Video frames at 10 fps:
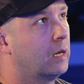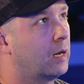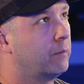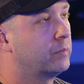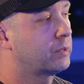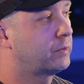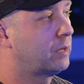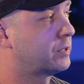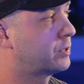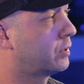Um, but
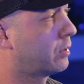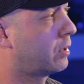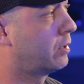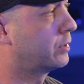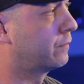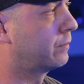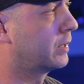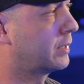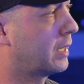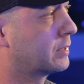sometimes it's still hard to
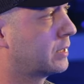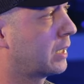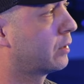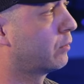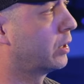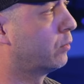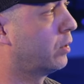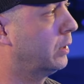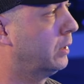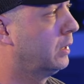get that exactly where you
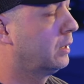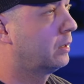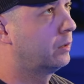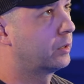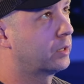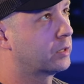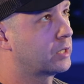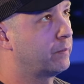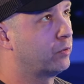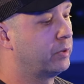want it. You know, a good
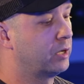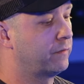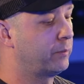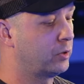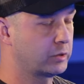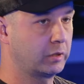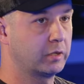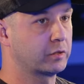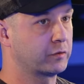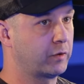example would be if I'm using
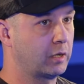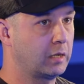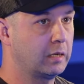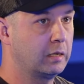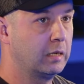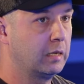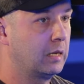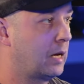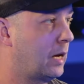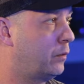this as front light,
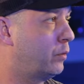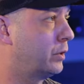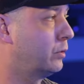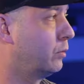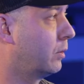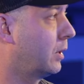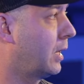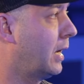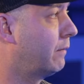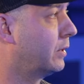I don't want to
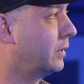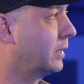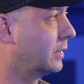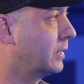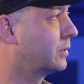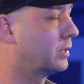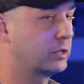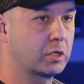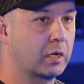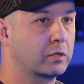have the
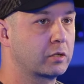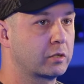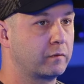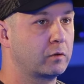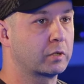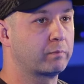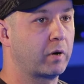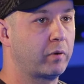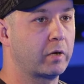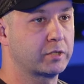intensity change because I've usually
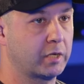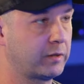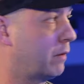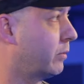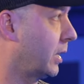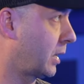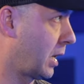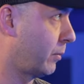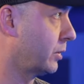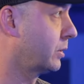I probably set that with my
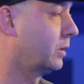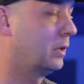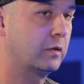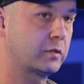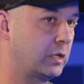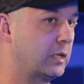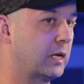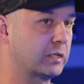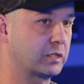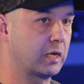cameras, so I need
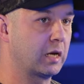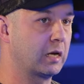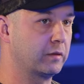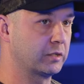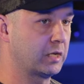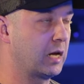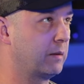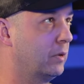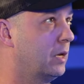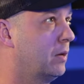that to stay uh. the
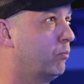same.